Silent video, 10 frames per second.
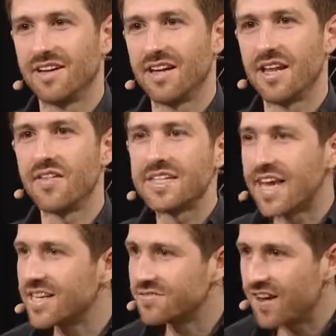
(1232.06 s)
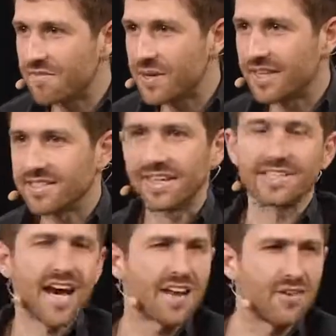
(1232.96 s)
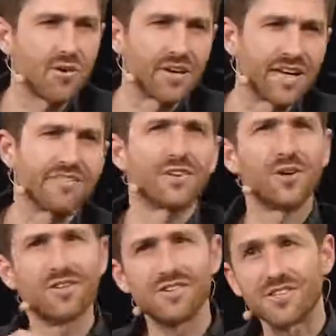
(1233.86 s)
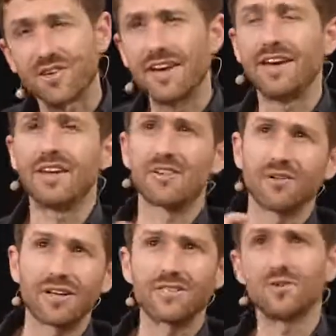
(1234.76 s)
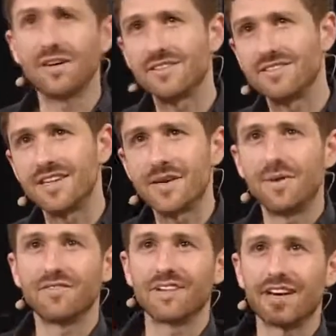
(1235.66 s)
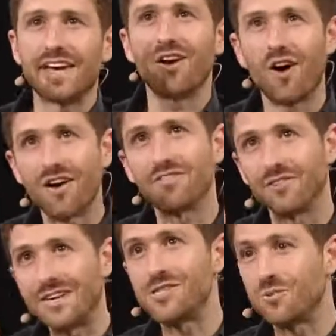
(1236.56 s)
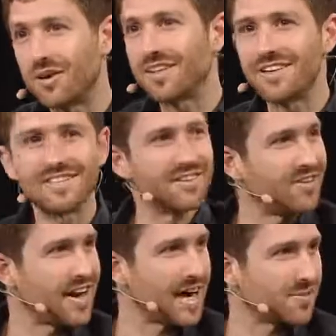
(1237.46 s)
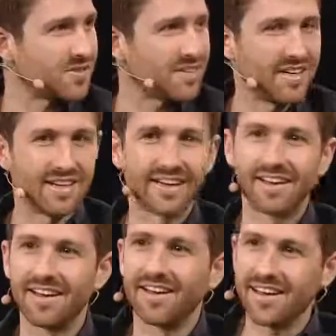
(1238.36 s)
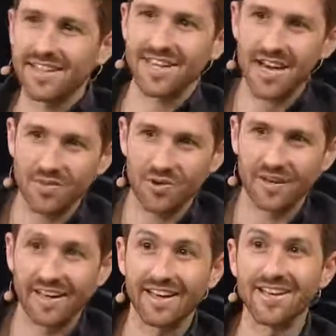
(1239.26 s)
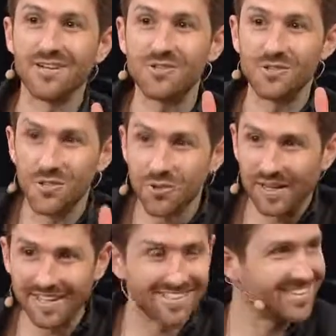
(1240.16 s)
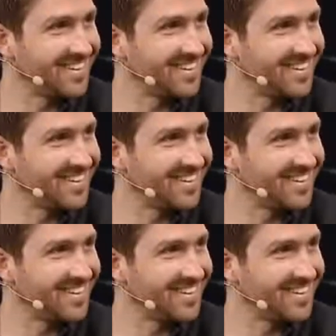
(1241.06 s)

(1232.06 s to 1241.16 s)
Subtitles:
Now that takes 5 minutes. Like, it's kind of annoying. You have to go to the screen, you have to go like 2 layers deep, and you have to like hit off for each one of these different apps. Like, yeah, it's kind of annoying. Do it,